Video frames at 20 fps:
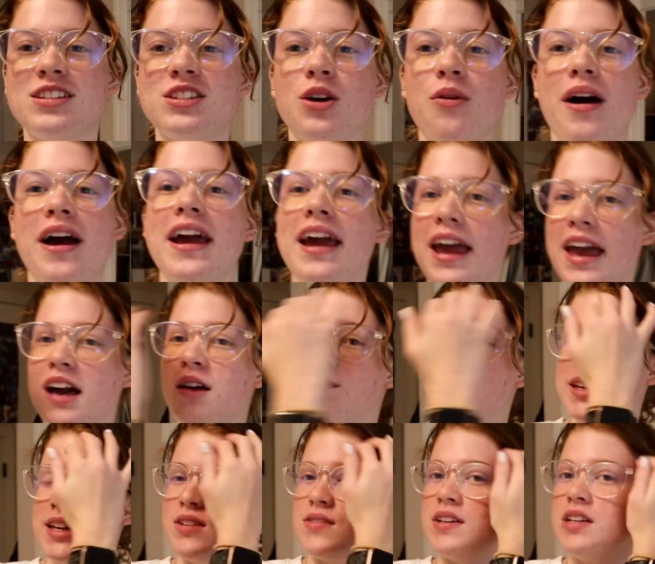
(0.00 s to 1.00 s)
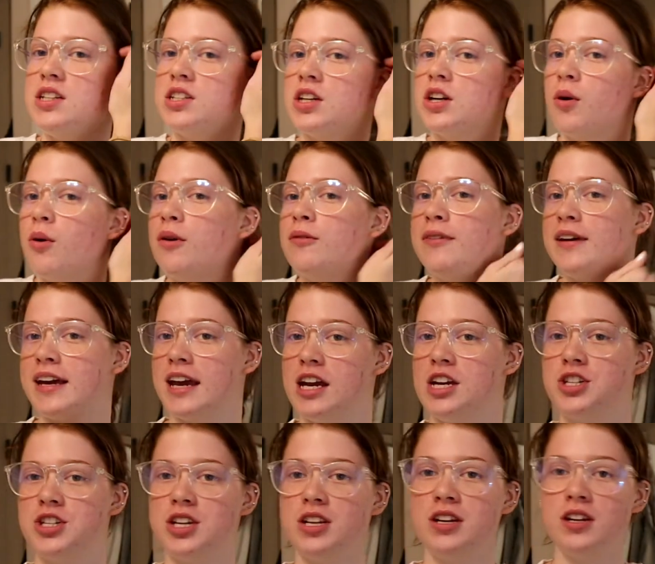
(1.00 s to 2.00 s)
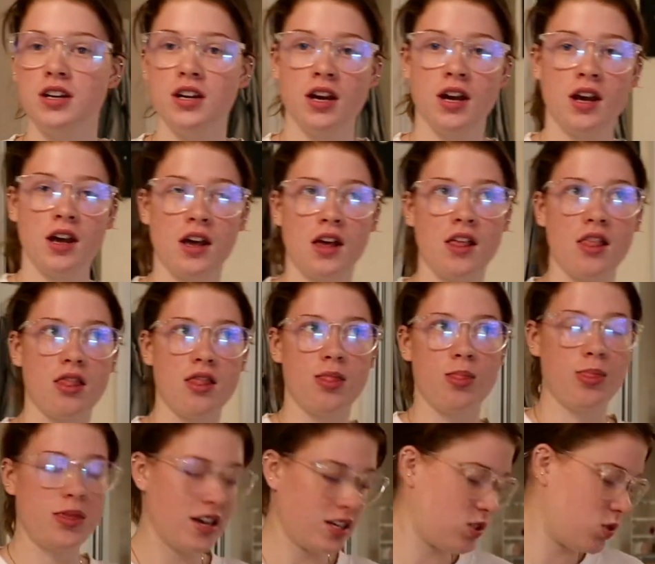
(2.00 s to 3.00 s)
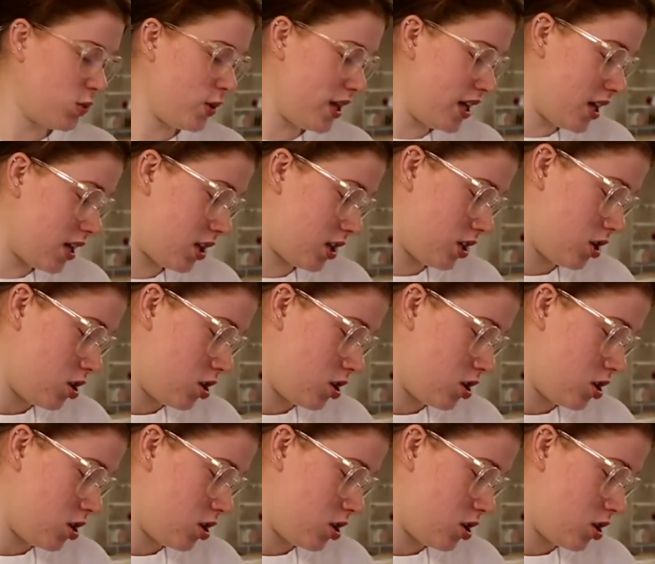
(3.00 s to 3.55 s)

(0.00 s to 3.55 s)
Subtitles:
so I am leaving to go on vacation this week.